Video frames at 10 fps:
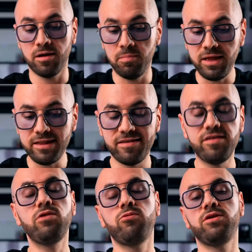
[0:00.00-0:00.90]
complete
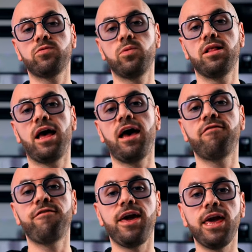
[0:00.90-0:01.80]
series will
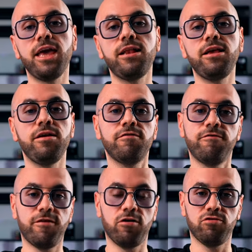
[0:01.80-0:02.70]
have 80
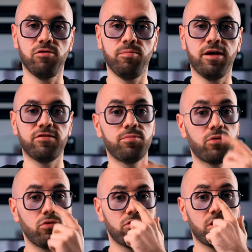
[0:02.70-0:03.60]
fountain pens. The
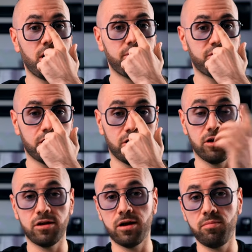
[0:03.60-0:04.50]
prototypes are
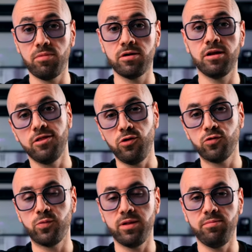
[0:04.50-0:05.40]
not numbered.
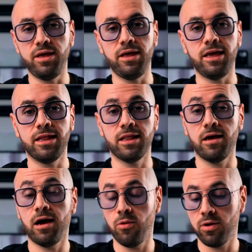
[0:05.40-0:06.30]
Those will be in
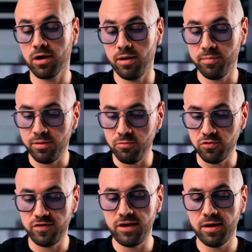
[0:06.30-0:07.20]
our company
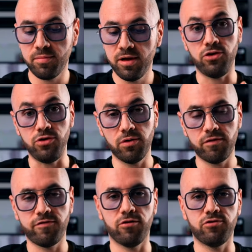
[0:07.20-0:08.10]
museum. Your
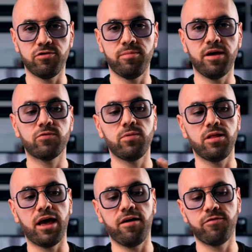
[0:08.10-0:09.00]
fountain pens will
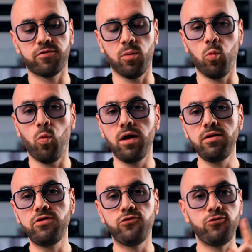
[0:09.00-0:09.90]
have from
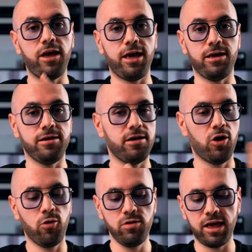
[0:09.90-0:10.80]
1 to 80,
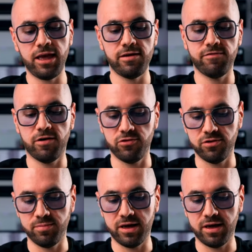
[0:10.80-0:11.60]
only 80 fountain